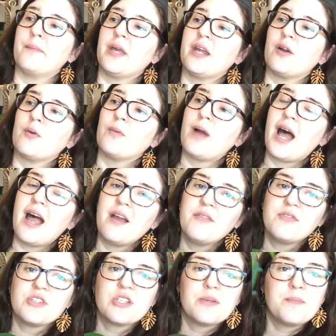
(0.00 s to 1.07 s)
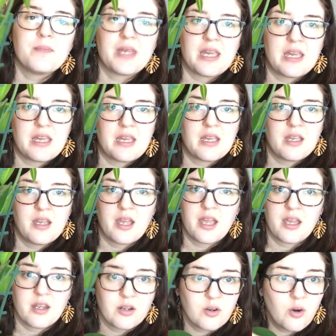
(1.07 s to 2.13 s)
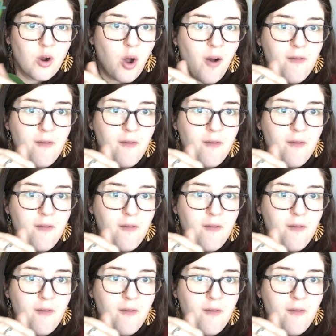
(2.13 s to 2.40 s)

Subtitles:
It arrived to me in